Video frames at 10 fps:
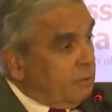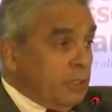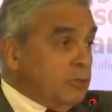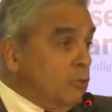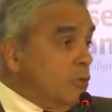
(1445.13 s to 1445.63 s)

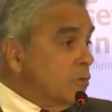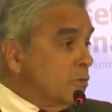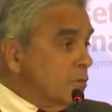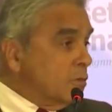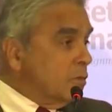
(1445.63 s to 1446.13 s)
But as you know,
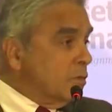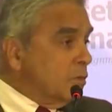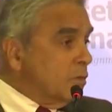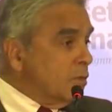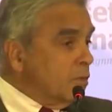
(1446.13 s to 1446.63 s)

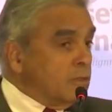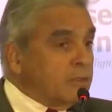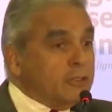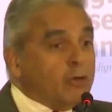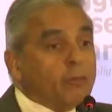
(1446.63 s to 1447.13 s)

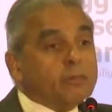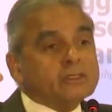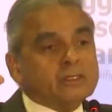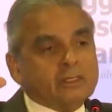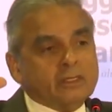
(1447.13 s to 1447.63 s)
the
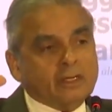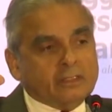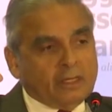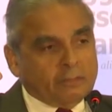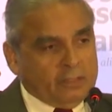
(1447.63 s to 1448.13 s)
opposite
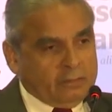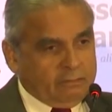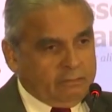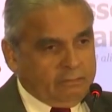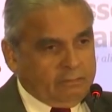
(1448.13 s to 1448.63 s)
has happened.
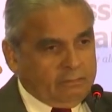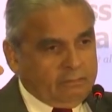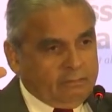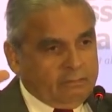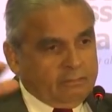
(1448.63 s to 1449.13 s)

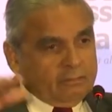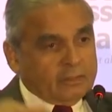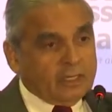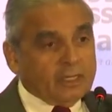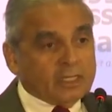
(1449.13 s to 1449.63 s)

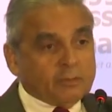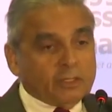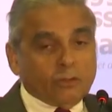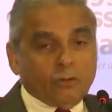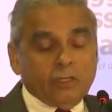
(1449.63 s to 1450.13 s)
China has
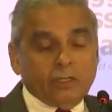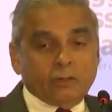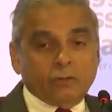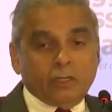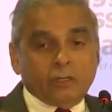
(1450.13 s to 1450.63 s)
been growing,
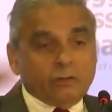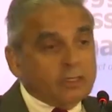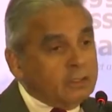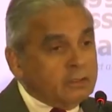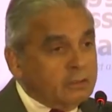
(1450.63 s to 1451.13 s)
growing,
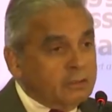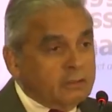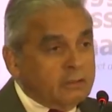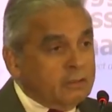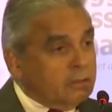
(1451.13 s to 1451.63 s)
growing.
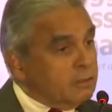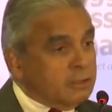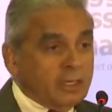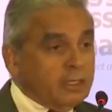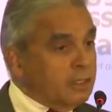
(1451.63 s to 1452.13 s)

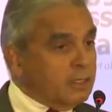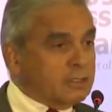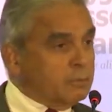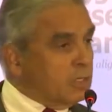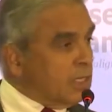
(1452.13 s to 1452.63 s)
China
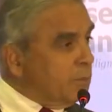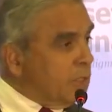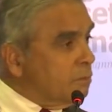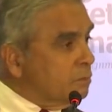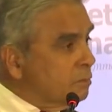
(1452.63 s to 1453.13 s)
hasn't
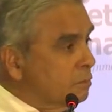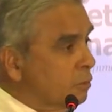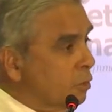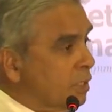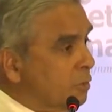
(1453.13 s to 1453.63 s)
becoming
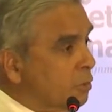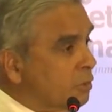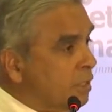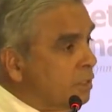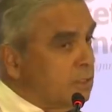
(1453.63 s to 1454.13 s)
more
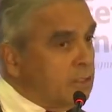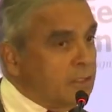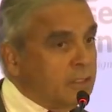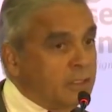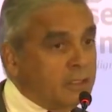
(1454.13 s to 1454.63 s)
democratic.
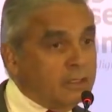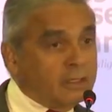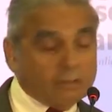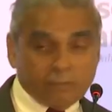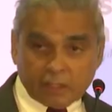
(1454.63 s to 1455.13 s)

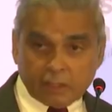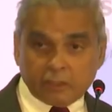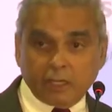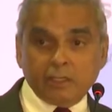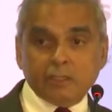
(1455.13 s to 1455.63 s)
In fact, the
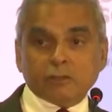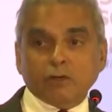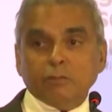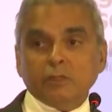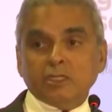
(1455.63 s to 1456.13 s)
Chinese
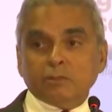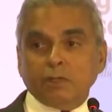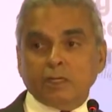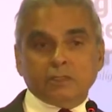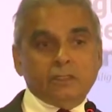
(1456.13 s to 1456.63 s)
Communist
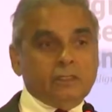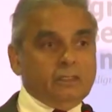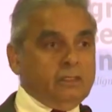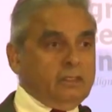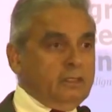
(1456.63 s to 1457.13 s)
Party
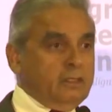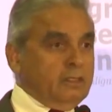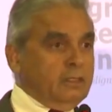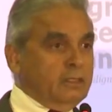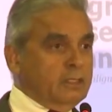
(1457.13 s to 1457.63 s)

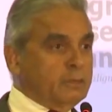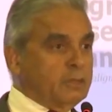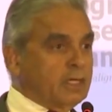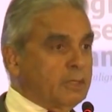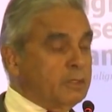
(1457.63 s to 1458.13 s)
is
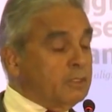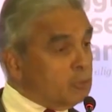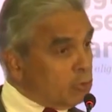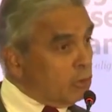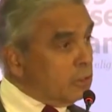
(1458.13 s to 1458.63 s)
becoming
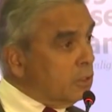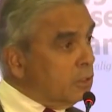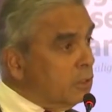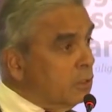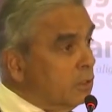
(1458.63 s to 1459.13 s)
stronger
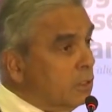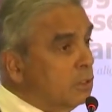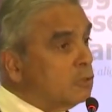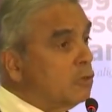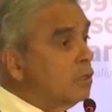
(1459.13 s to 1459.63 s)

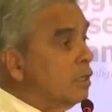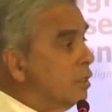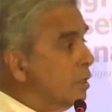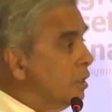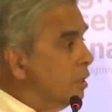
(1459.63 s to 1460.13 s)
and stronger.